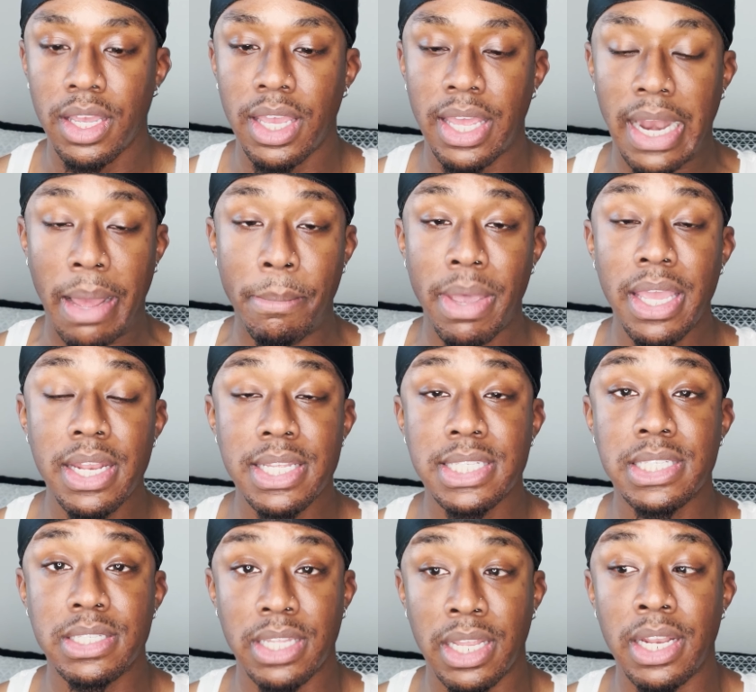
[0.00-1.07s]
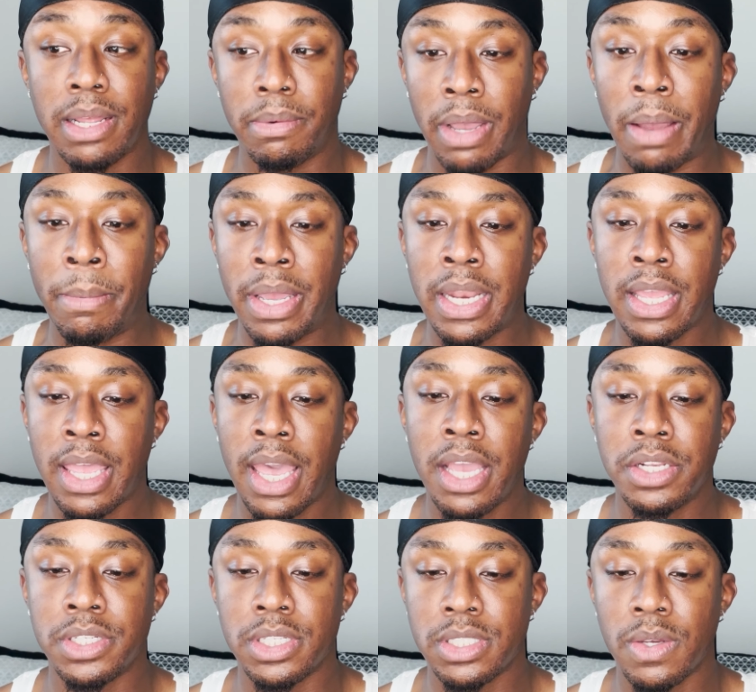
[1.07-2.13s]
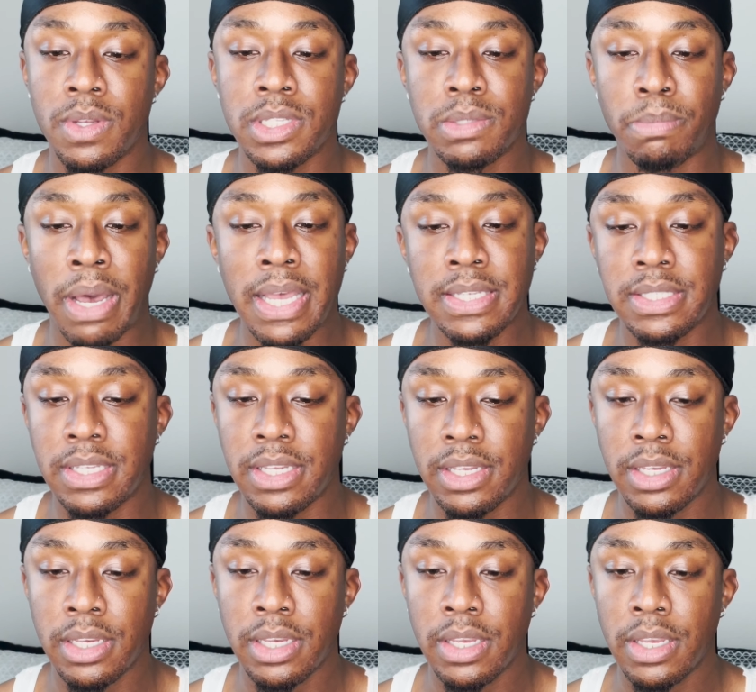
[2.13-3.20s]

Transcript: and I made it Cajun, so it's spicy.